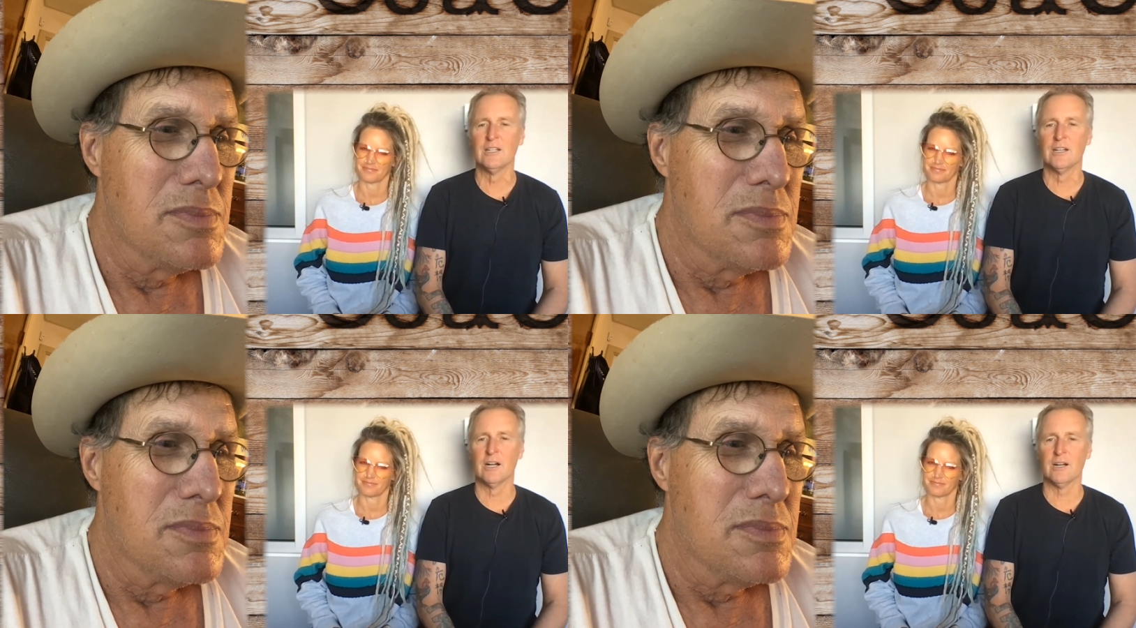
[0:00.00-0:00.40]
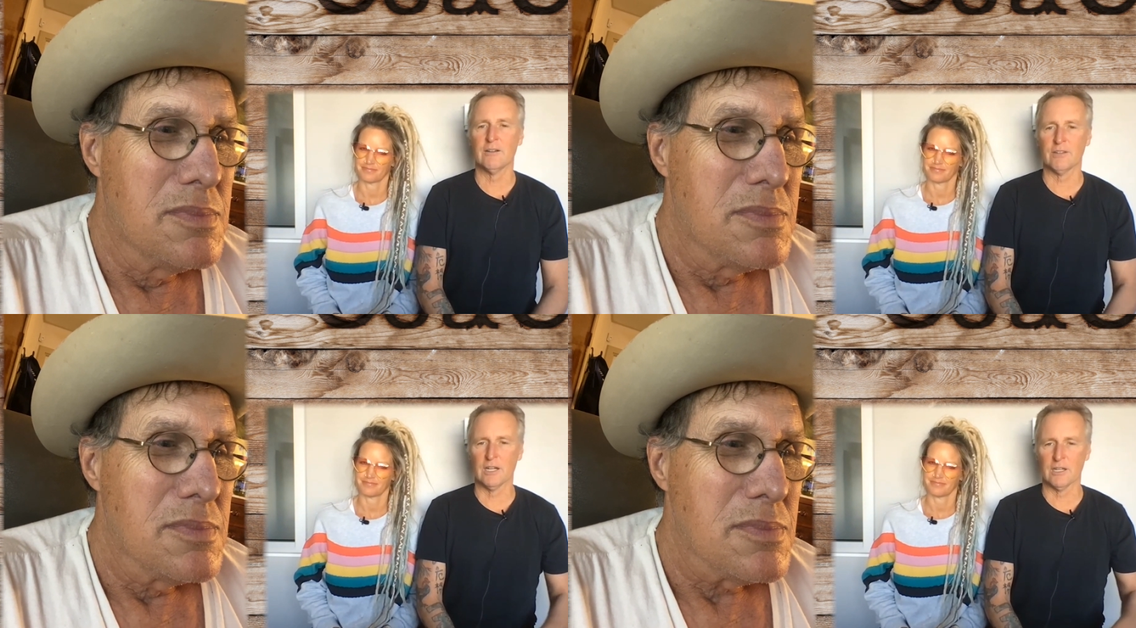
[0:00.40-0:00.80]
Speaker 1: of
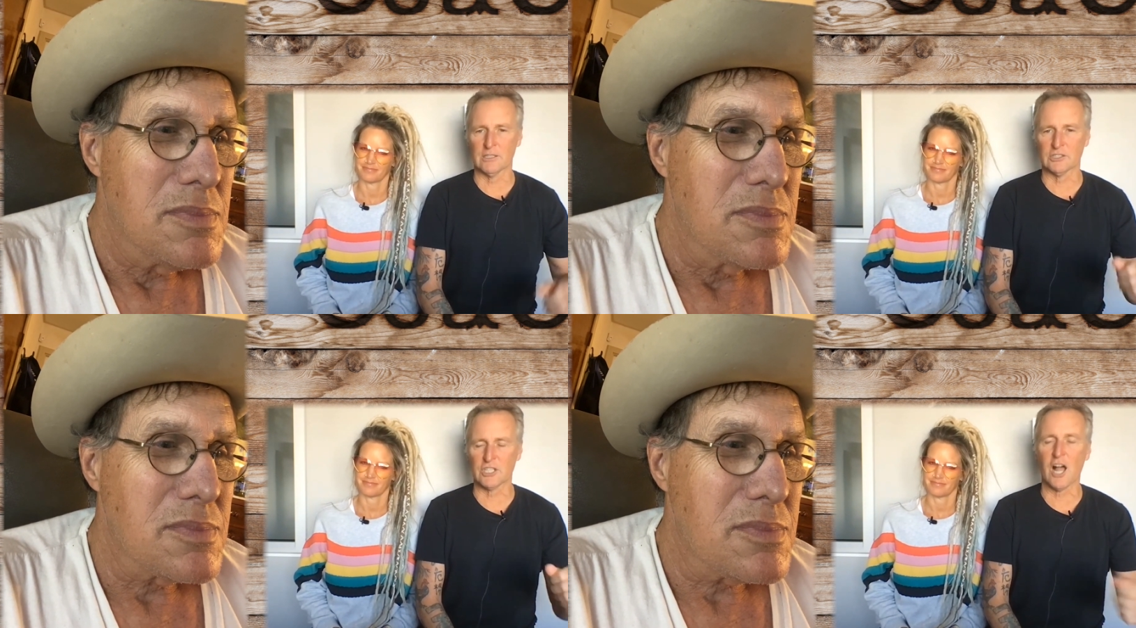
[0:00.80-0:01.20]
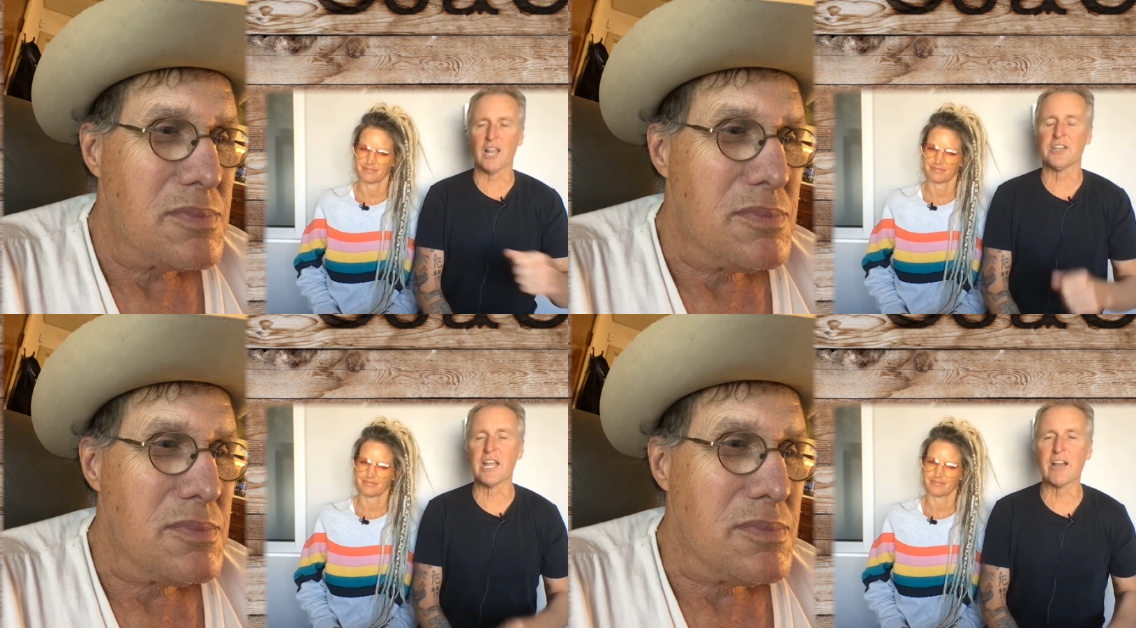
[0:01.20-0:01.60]
uh,
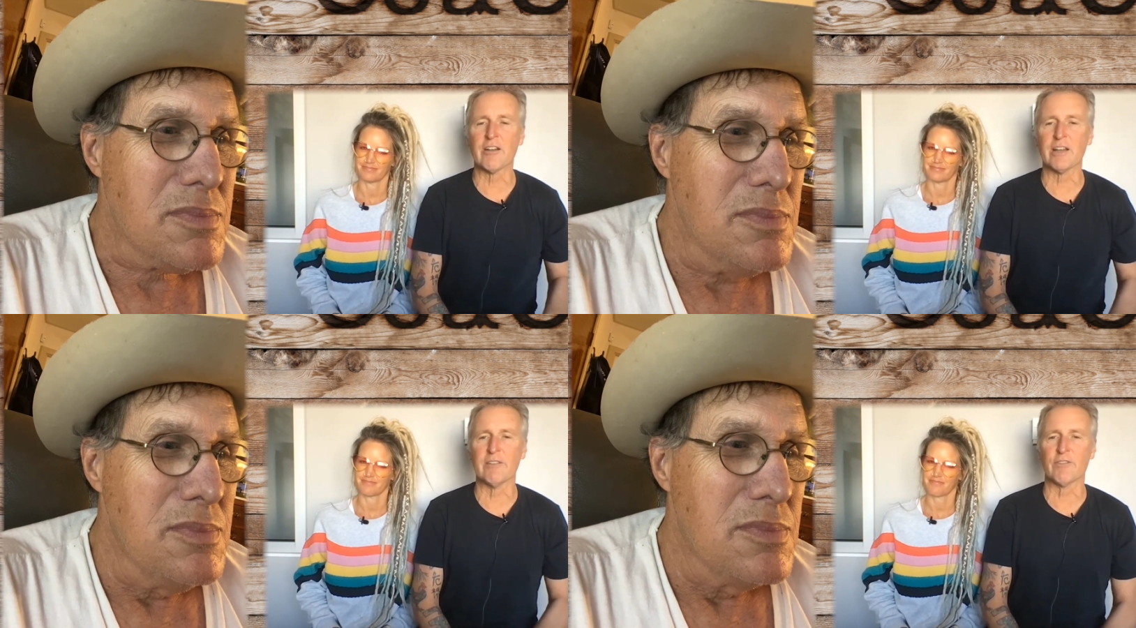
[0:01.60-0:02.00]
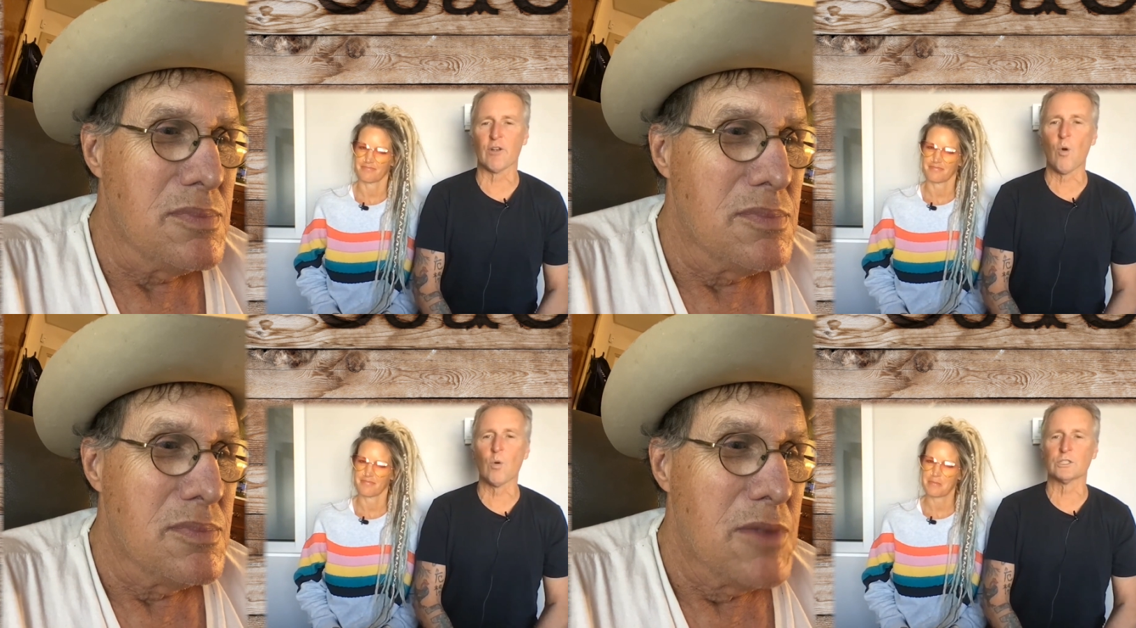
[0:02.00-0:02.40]
solidarity for
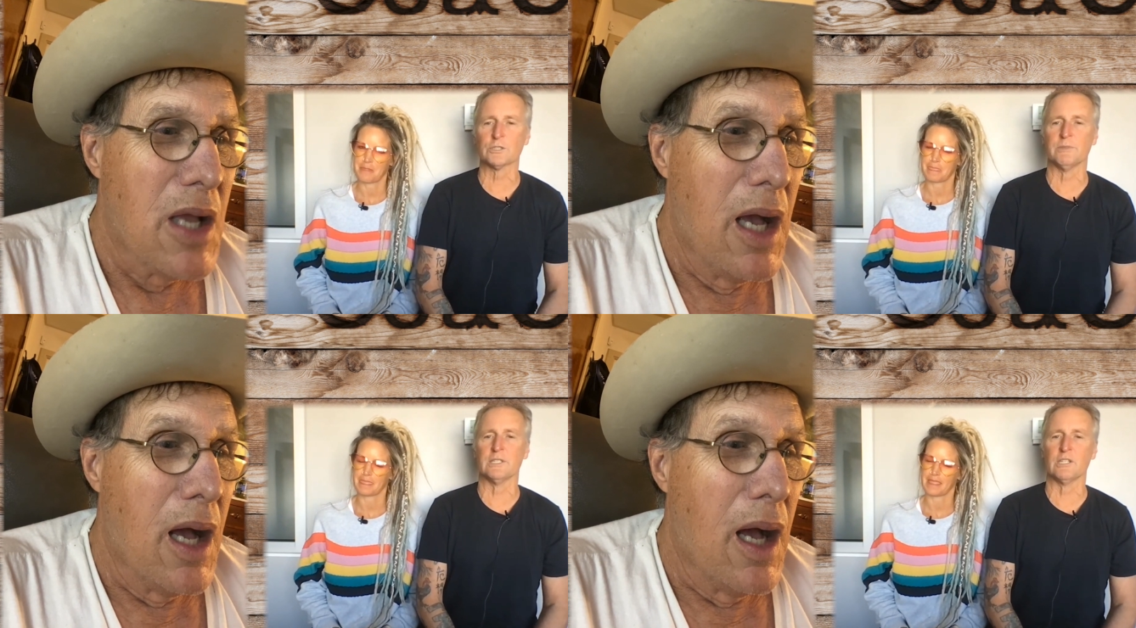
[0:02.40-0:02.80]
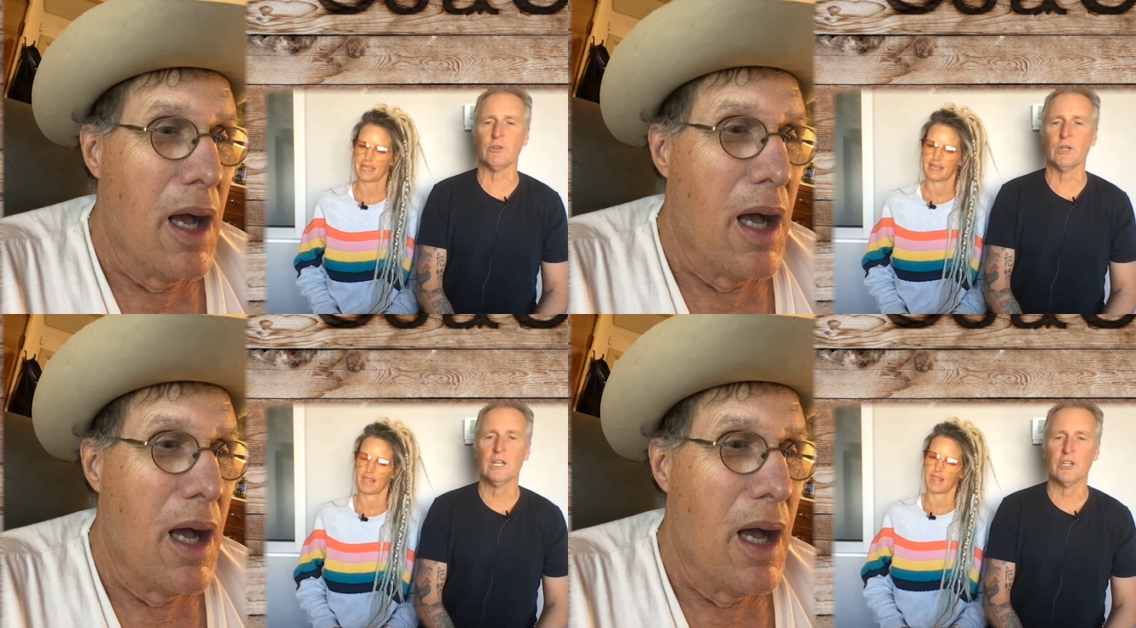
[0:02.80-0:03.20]
horsemen. You
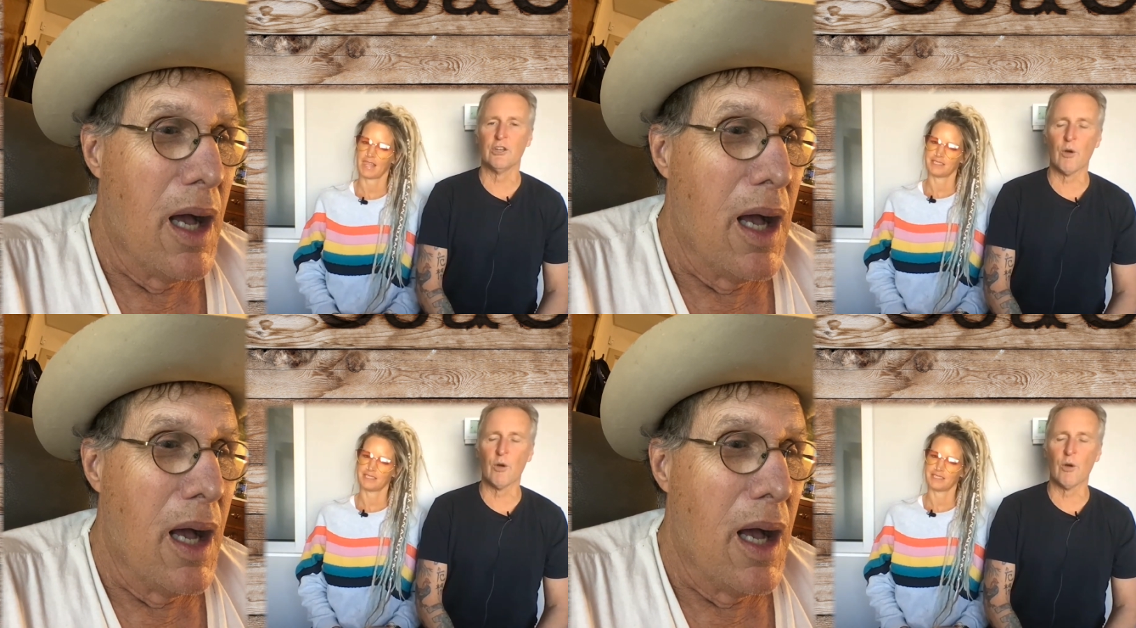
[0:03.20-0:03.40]
you know